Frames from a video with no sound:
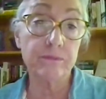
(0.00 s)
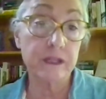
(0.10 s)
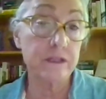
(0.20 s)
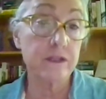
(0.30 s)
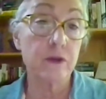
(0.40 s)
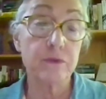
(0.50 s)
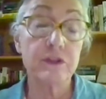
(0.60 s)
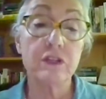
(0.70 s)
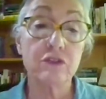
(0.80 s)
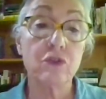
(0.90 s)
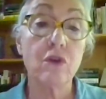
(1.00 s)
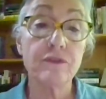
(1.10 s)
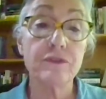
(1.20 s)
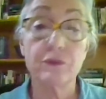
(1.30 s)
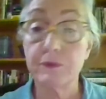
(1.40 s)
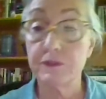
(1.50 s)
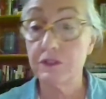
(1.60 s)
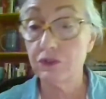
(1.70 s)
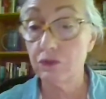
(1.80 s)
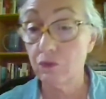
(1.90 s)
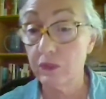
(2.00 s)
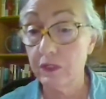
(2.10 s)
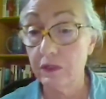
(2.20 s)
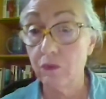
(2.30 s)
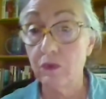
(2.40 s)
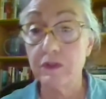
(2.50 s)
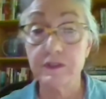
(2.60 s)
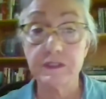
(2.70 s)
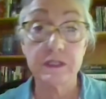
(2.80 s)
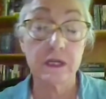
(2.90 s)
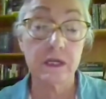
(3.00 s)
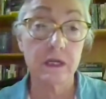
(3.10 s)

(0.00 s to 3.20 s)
Planetary Protection Officer position when it was